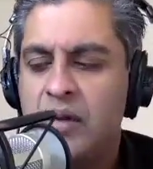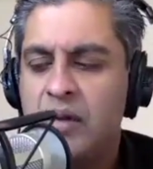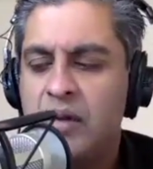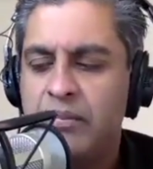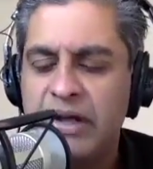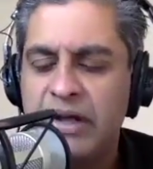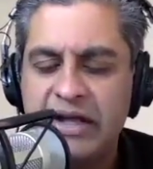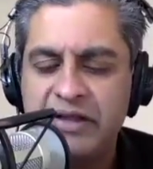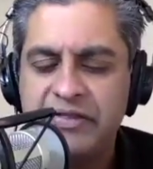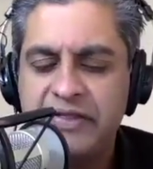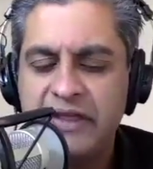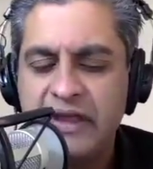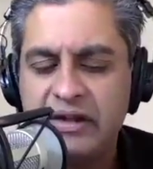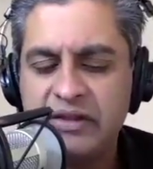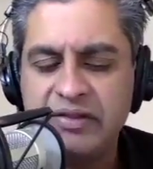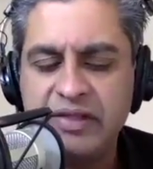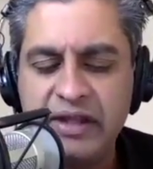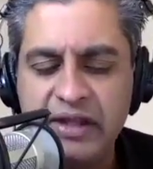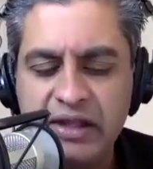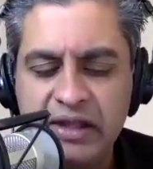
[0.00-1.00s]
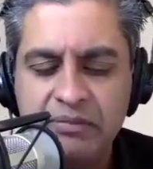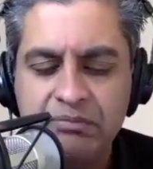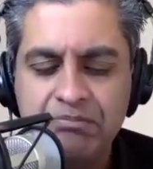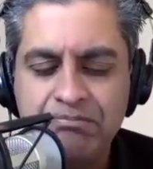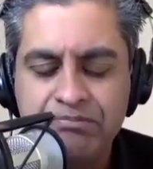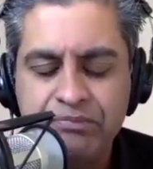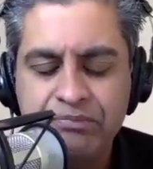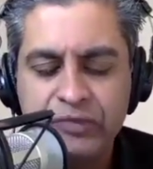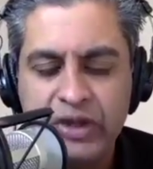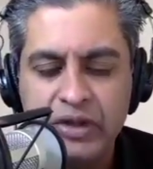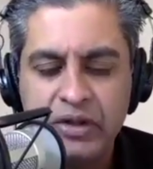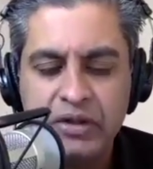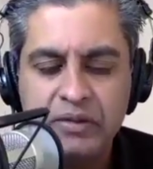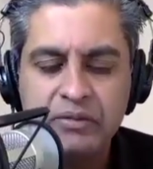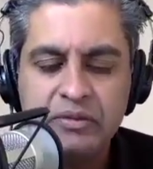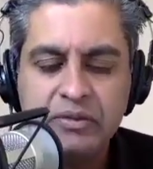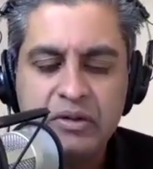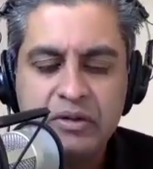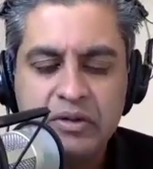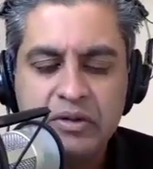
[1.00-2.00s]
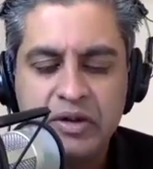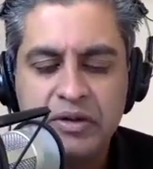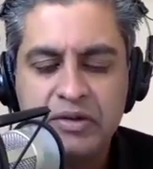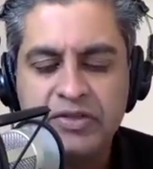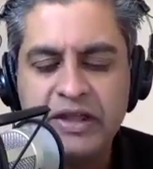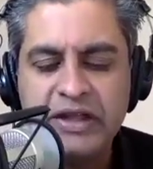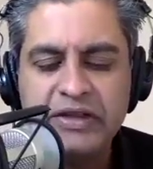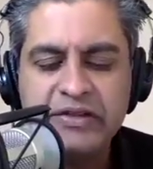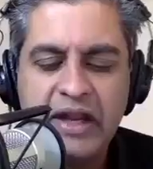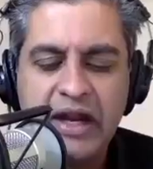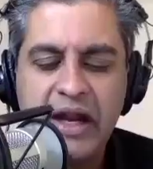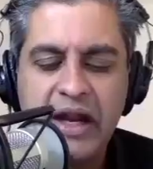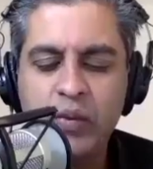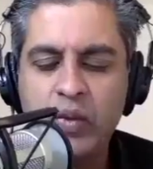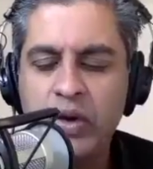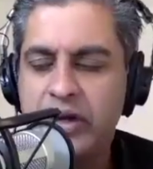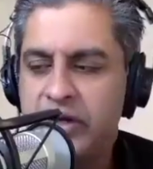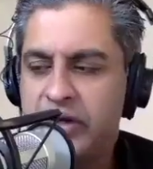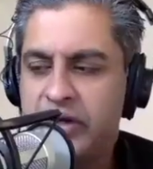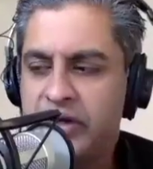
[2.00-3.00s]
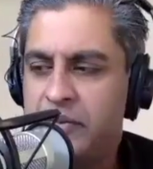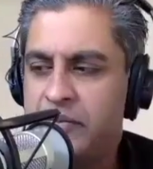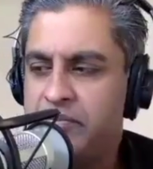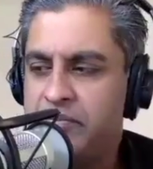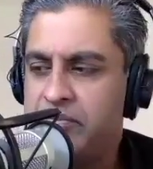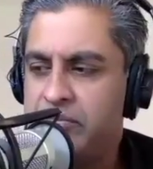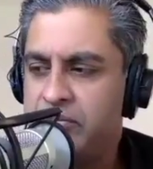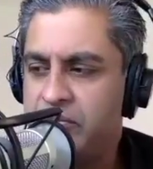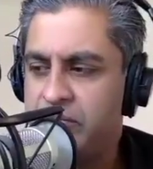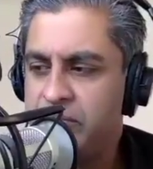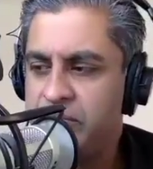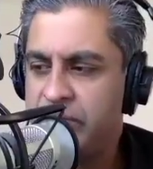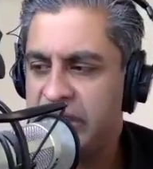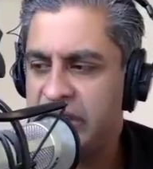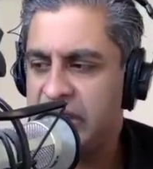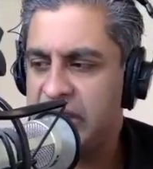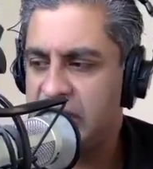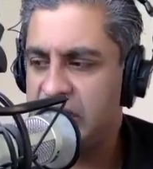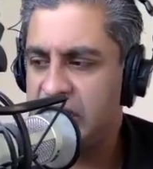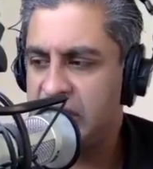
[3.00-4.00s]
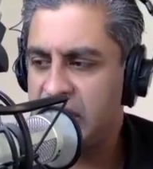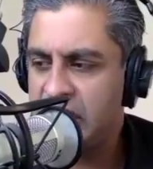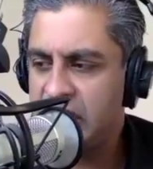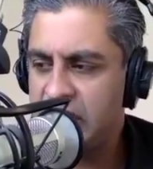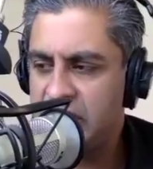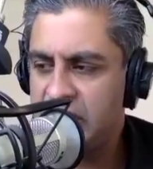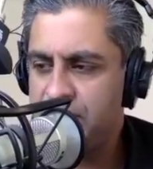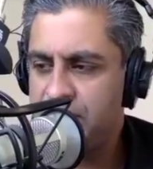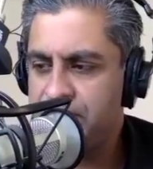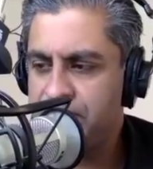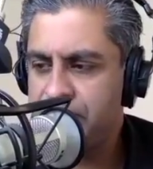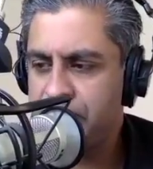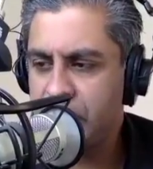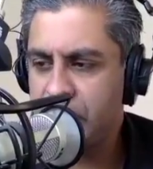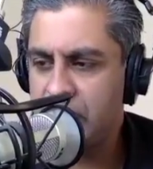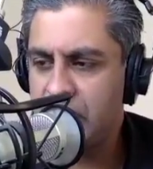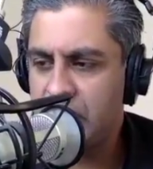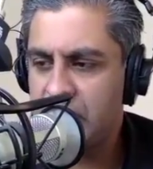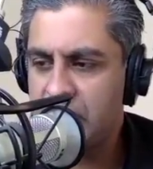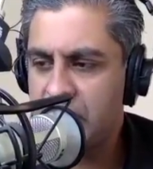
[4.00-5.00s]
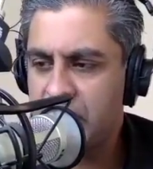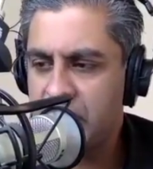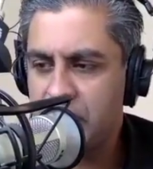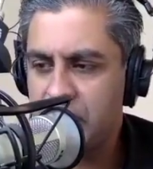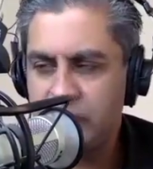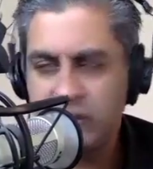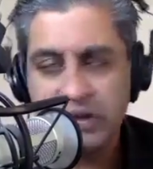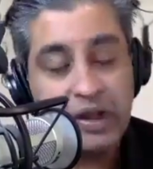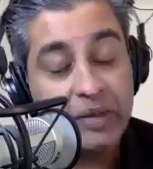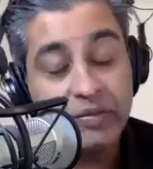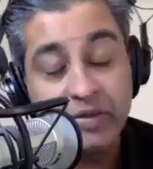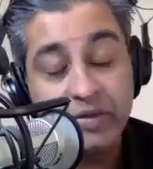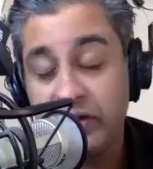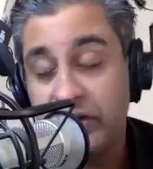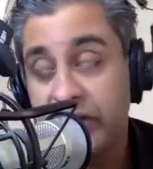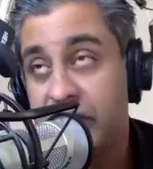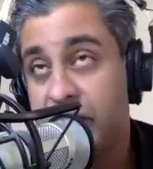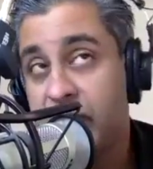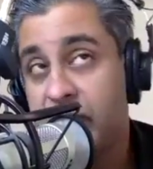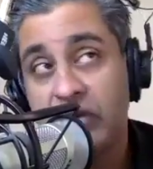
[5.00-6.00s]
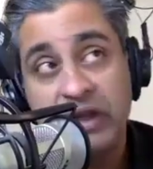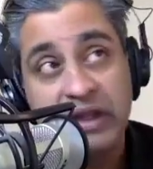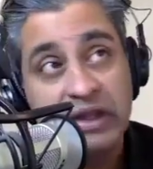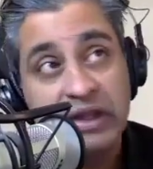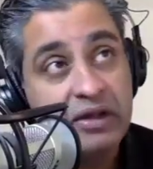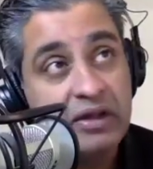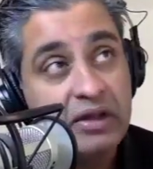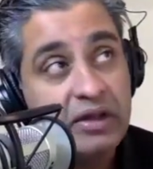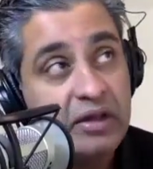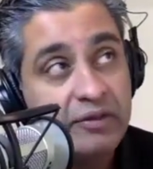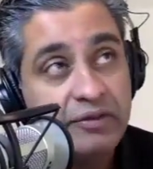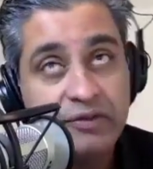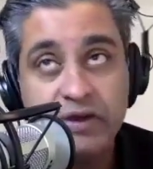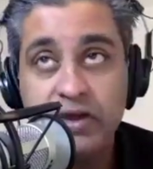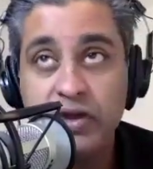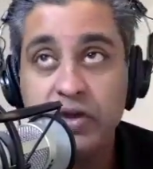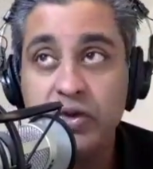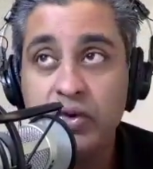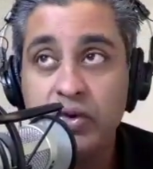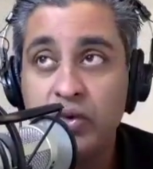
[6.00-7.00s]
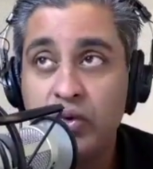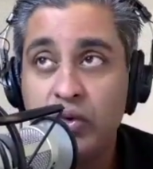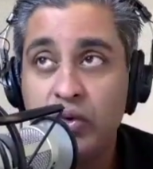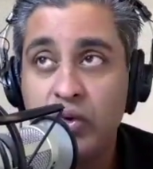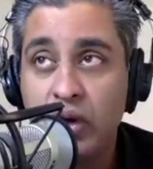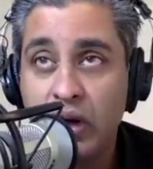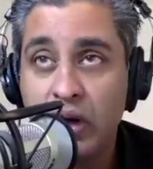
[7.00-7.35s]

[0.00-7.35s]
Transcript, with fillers: But I think the the the thing that I wanted to be, um, uh, you know, I mean, literally, if you